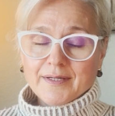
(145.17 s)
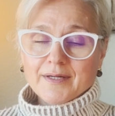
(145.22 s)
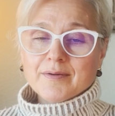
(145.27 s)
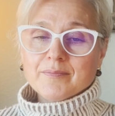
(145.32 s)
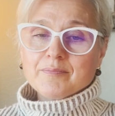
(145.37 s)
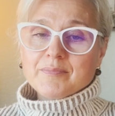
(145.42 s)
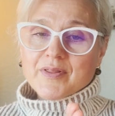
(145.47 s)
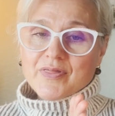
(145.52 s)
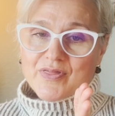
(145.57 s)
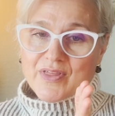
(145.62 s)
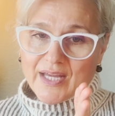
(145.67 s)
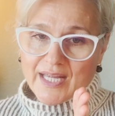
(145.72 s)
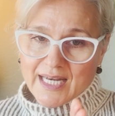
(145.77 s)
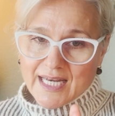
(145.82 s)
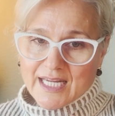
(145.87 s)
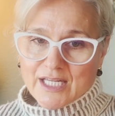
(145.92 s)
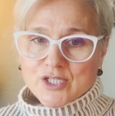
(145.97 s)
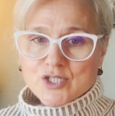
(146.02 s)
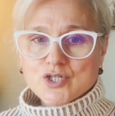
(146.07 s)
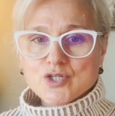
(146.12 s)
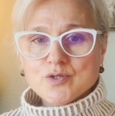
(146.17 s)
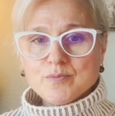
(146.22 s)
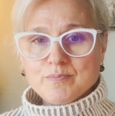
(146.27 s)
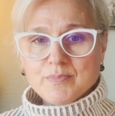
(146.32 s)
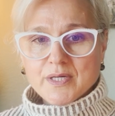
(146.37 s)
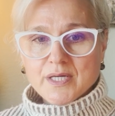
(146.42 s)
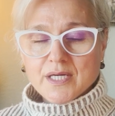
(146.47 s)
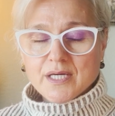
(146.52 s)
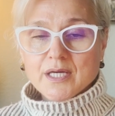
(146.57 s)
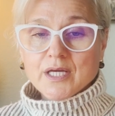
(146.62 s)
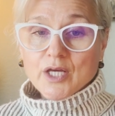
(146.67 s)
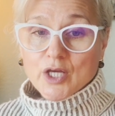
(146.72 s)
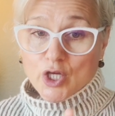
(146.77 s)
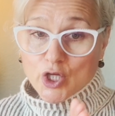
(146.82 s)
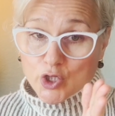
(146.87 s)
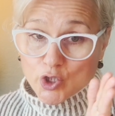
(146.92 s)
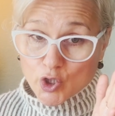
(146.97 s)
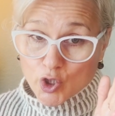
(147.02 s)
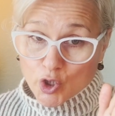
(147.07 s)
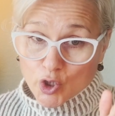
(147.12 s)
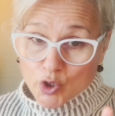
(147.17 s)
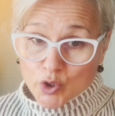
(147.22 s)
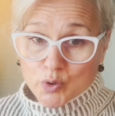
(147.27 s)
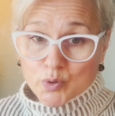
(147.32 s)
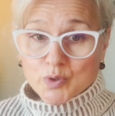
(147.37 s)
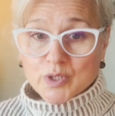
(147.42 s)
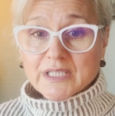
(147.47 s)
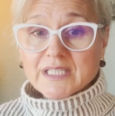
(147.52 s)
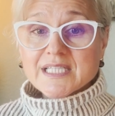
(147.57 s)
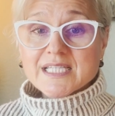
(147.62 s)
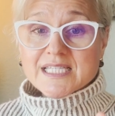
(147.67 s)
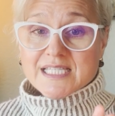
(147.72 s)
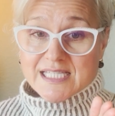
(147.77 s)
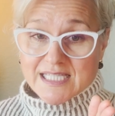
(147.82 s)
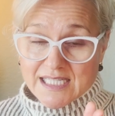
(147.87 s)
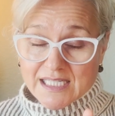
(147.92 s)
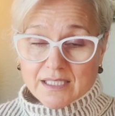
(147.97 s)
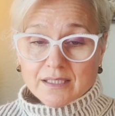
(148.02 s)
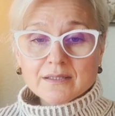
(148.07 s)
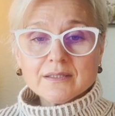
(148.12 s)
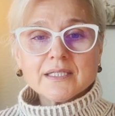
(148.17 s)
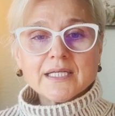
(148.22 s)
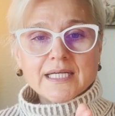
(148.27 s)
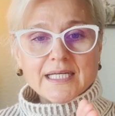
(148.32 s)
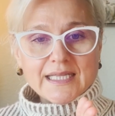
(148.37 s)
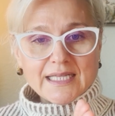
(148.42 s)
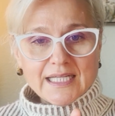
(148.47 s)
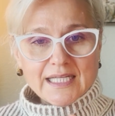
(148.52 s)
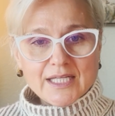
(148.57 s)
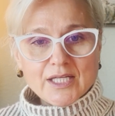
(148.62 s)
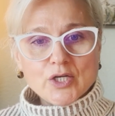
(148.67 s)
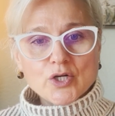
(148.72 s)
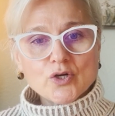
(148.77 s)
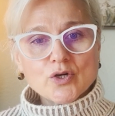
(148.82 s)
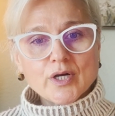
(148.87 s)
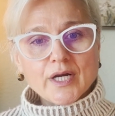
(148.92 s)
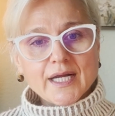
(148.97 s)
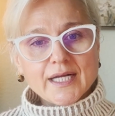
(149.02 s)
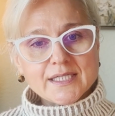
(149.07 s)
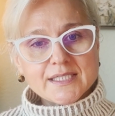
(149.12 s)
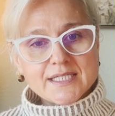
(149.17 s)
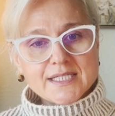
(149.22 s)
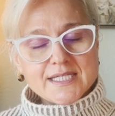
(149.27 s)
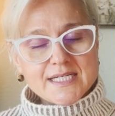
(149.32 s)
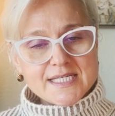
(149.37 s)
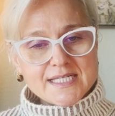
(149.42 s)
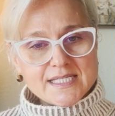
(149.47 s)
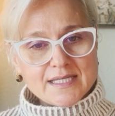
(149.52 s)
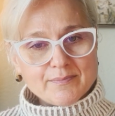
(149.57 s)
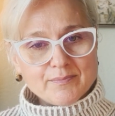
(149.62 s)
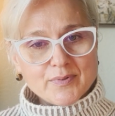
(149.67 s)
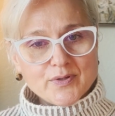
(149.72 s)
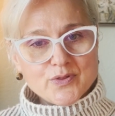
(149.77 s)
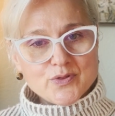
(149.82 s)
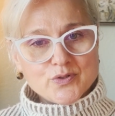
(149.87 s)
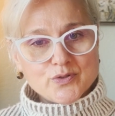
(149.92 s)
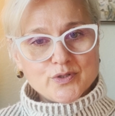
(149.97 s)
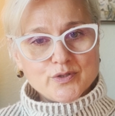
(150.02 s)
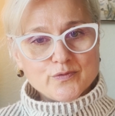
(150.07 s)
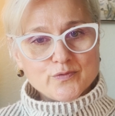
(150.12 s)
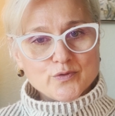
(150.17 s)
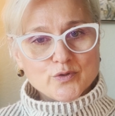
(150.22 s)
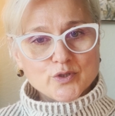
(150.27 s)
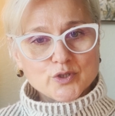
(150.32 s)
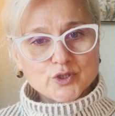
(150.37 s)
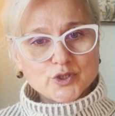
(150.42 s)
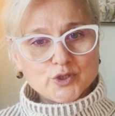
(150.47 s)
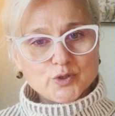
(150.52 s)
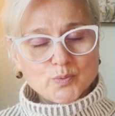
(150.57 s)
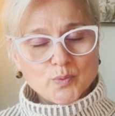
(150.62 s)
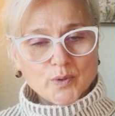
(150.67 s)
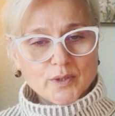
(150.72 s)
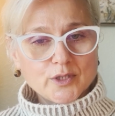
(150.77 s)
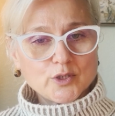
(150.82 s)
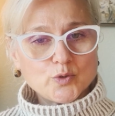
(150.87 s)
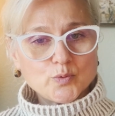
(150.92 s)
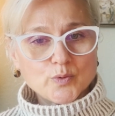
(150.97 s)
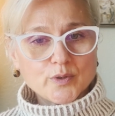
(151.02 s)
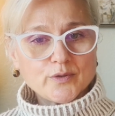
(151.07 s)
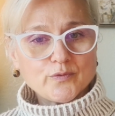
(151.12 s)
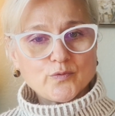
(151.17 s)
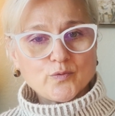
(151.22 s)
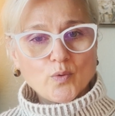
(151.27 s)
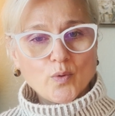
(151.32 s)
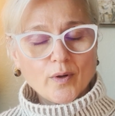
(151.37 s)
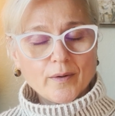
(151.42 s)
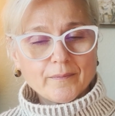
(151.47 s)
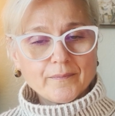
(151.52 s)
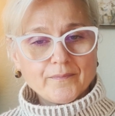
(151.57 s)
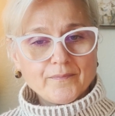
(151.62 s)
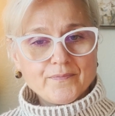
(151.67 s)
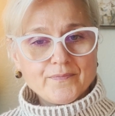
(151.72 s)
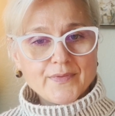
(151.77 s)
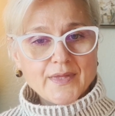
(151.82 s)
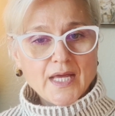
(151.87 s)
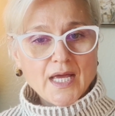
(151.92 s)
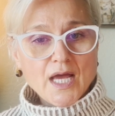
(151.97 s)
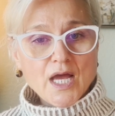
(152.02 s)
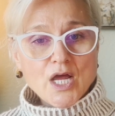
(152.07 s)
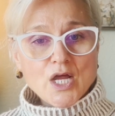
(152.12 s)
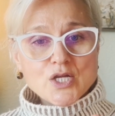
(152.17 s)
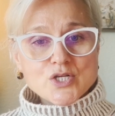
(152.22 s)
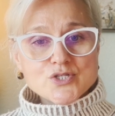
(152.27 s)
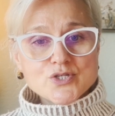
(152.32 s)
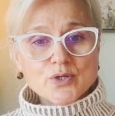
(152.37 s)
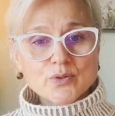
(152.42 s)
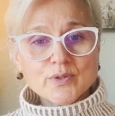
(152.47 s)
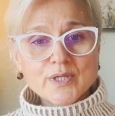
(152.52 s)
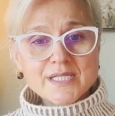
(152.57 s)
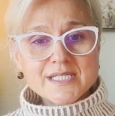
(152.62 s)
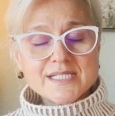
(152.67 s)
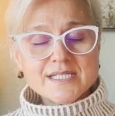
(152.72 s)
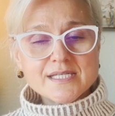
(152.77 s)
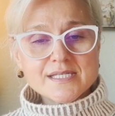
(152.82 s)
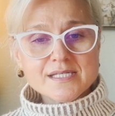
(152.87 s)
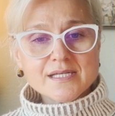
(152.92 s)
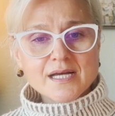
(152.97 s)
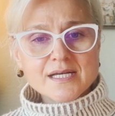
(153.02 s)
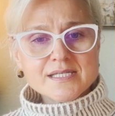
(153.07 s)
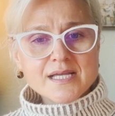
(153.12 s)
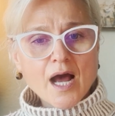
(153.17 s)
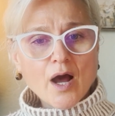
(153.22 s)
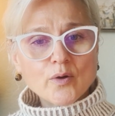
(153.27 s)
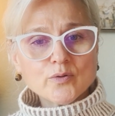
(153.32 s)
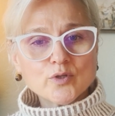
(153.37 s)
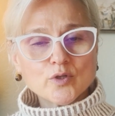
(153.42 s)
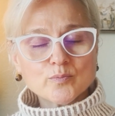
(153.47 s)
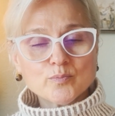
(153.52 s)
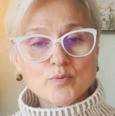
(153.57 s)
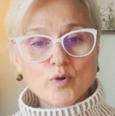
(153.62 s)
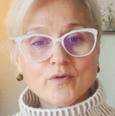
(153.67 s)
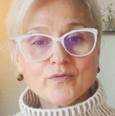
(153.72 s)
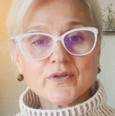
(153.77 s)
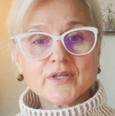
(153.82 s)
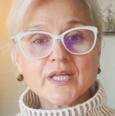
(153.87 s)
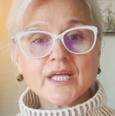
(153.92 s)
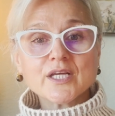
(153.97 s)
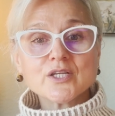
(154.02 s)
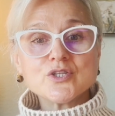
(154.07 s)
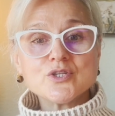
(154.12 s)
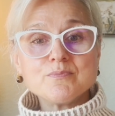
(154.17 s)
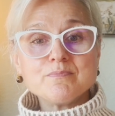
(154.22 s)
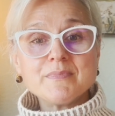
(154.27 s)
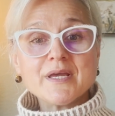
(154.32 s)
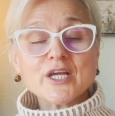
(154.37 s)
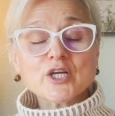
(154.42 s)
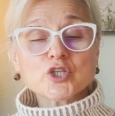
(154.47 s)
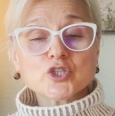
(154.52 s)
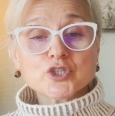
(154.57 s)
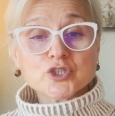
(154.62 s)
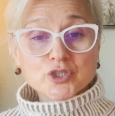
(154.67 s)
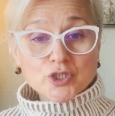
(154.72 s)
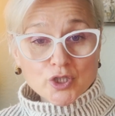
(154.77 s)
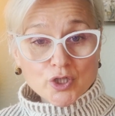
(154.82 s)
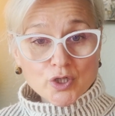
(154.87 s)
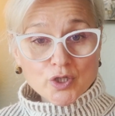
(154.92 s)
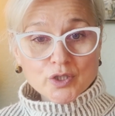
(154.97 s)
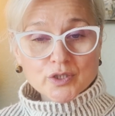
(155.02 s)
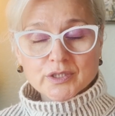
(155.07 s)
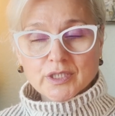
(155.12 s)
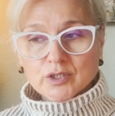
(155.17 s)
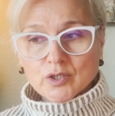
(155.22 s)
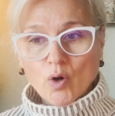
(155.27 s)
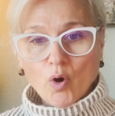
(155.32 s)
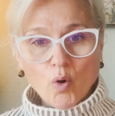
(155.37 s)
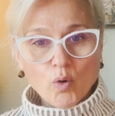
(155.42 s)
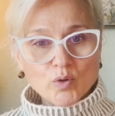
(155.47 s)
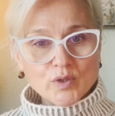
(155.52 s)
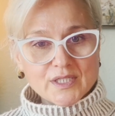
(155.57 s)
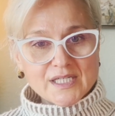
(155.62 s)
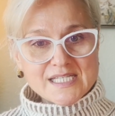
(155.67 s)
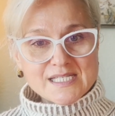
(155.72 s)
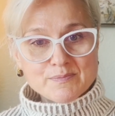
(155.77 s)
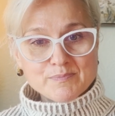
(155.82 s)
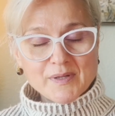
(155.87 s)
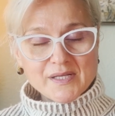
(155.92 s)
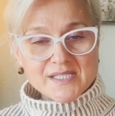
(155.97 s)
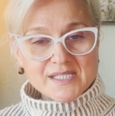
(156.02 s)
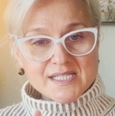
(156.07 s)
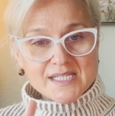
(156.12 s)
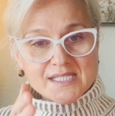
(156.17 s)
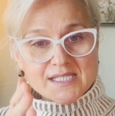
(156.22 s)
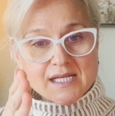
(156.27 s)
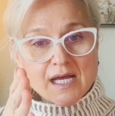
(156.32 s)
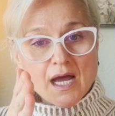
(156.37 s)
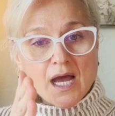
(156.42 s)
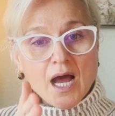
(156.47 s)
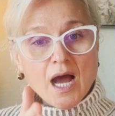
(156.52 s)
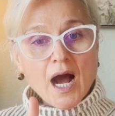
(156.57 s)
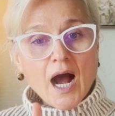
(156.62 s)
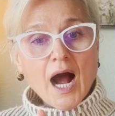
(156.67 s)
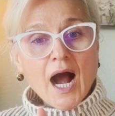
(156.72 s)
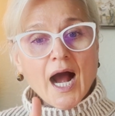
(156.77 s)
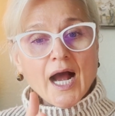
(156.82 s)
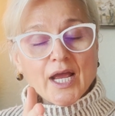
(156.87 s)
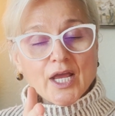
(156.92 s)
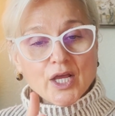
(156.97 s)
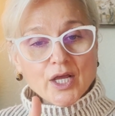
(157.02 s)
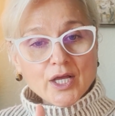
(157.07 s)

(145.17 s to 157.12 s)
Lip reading: but they need to be included still in the year ended December 31st, 2024. So let's discuss how nonprofit can make sure that all expenses are